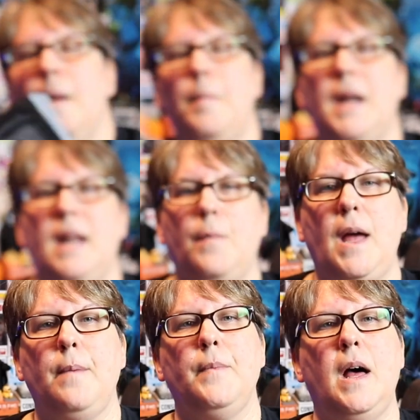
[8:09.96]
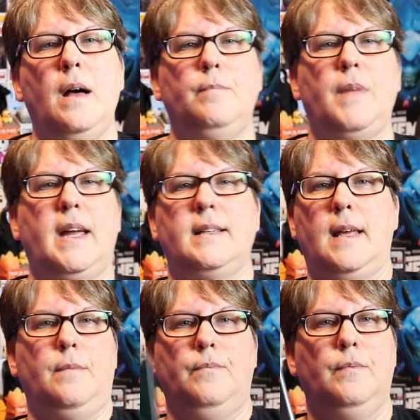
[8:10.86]
But anyway, like I
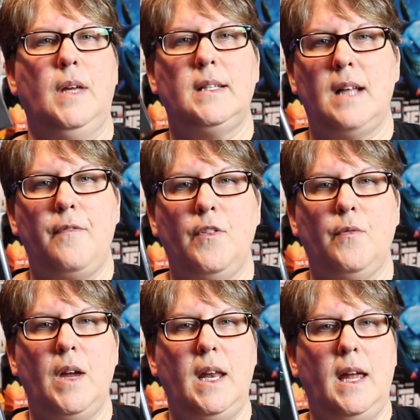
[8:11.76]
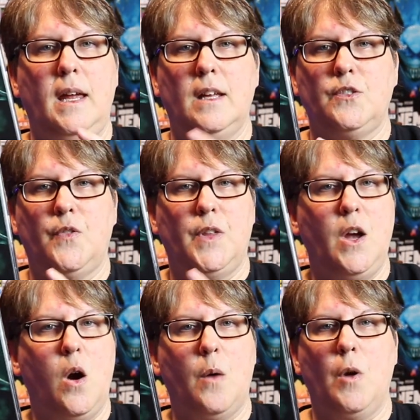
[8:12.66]
said, it's not for the reading, it's for the
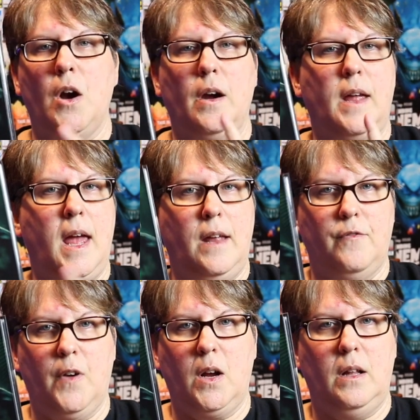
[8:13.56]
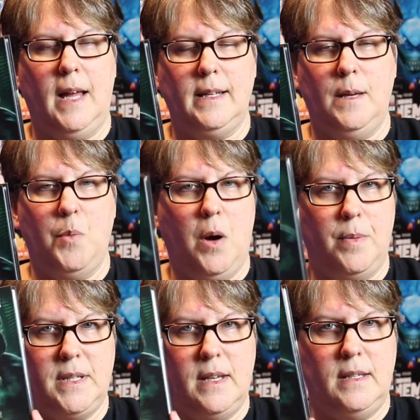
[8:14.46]
artwork and for collecting
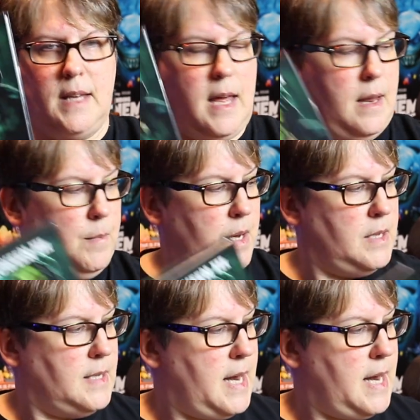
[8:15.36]
purposes and because it